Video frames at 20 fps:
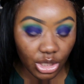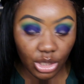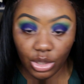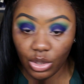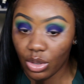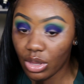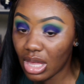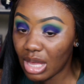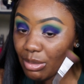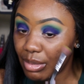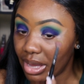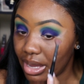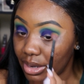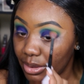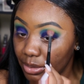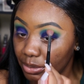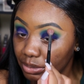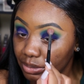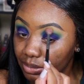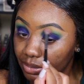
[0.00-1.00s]
to do them, and
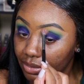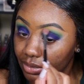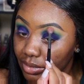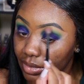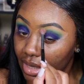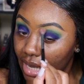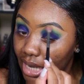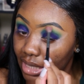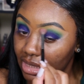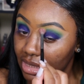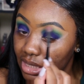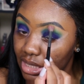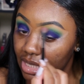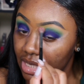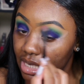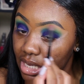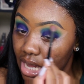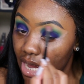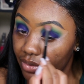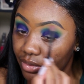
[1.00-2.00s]
I just
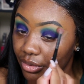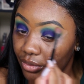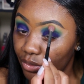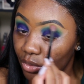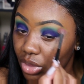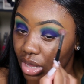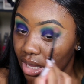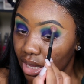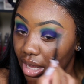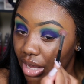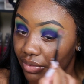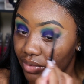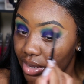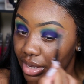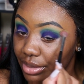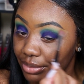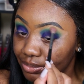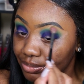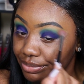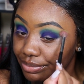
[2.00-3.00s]
never fully love
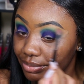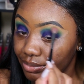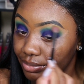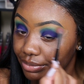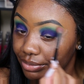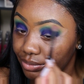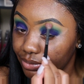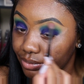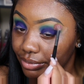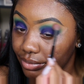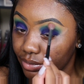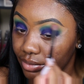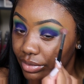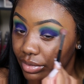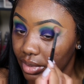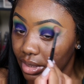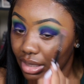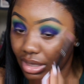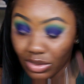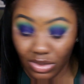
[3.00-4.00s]
it.
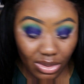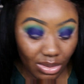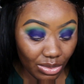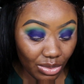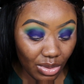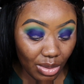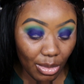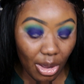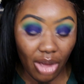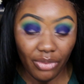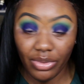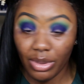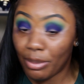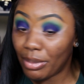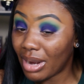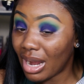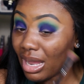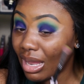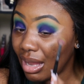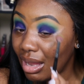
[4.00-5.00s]
That's why I don't do them often,
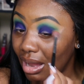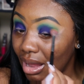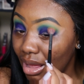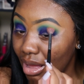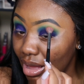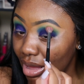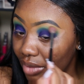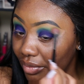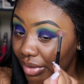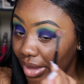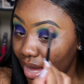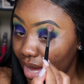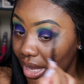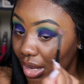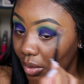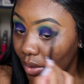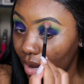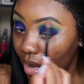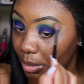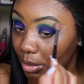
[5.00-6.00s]
but I love a
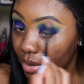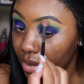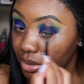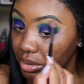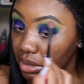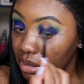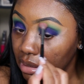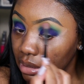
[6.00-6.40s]
halo eye, but